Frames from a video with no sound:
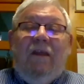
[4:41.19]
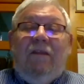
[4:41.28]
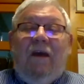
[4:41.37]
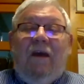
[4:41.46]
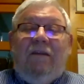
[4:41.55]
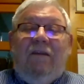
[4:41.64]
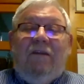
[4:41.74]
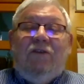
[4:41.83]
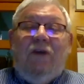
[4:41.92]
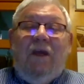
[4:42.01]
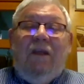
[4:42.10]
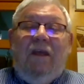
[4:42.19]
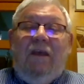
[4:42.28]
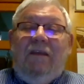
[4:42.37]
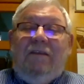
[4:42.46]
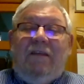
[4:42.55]
that the
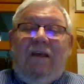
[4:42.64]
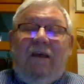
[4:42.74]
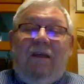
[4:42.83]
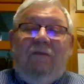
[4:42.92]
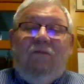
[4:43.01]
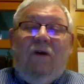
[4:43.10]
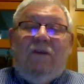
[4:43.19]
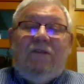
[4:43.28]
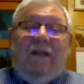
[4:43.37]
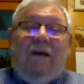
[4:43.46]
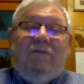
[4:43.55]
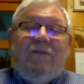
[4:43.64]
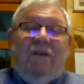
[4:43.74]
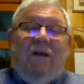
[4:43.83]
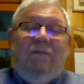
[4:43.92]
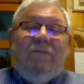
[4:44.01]
Chinese had washed out
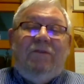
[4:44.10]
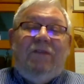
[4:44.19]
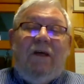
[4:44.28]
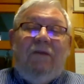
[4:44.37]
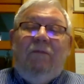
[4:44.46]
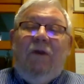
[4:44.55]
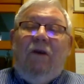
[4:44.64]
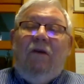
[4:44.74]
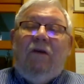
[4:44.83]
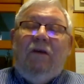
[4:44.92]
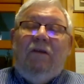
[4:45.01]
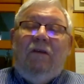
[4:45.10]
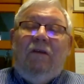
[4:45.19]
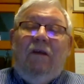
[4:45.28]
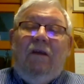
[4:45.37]
some South American